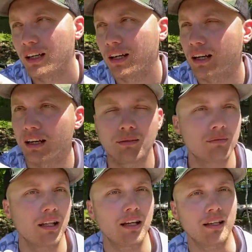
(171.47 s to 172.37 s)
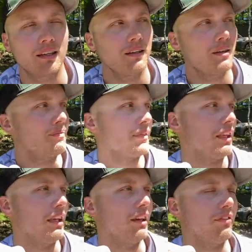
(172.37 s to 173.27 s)
um, like
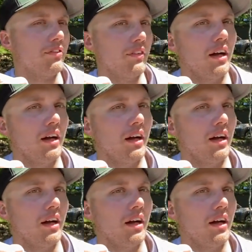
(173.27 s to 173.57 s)
if